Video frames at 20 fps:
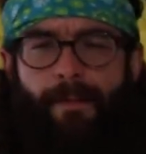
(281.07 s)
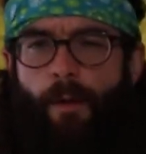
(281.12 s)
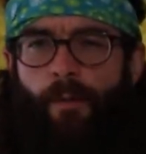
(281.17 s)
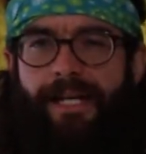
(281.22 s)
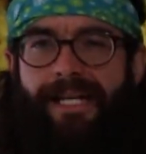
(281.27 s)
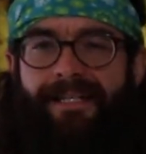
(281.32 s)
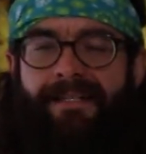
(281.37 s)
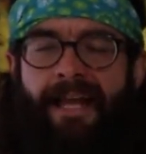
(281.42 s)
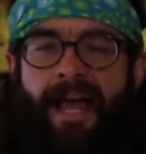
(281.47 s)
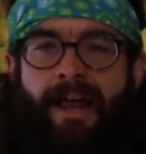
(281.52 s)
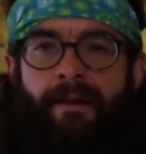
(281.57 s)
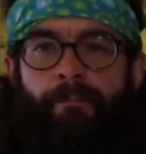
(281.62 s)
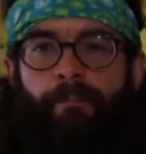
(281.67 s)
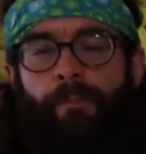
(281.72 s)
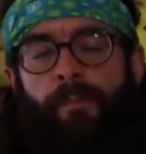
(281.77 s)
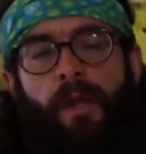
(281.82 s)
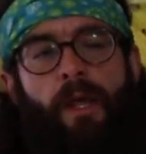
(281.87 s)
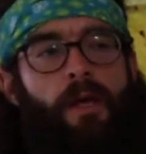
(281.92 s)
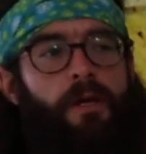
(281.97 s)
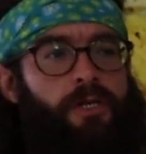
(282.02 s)
I would eat
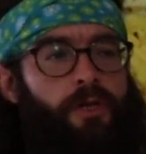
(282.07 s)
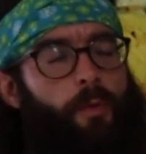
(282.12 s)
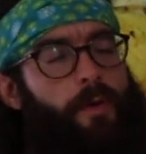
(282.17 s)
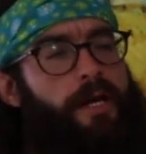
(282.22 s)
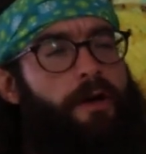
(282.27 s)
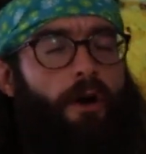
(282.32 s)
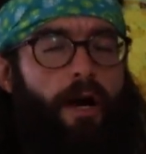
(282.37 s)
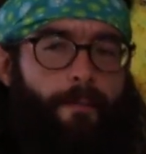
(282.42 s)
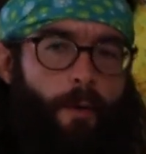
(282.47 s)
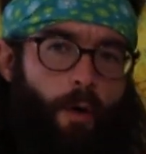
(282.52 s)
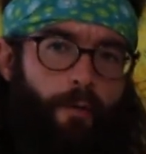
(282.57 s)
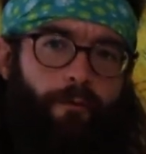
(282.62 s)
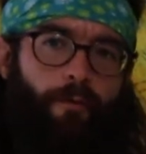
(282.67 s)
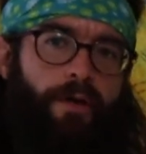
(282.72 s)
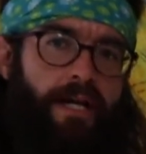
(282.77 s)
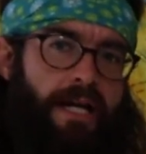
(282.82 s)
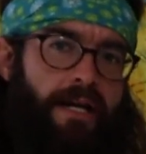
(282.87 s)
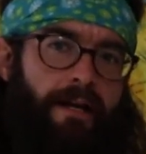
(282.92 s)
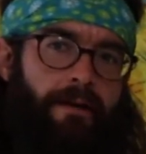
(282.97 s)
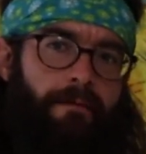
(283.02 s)
10. So here I'm
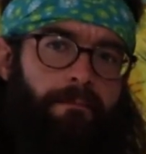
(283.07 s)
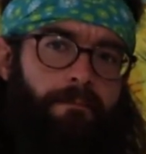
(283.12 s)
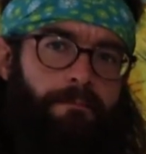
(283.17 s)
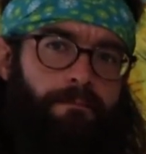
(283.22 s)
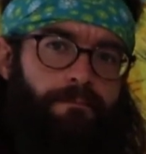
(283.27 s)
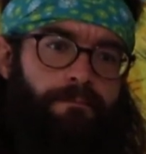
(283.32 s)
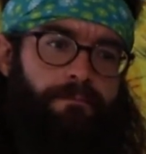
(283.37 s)
overeating.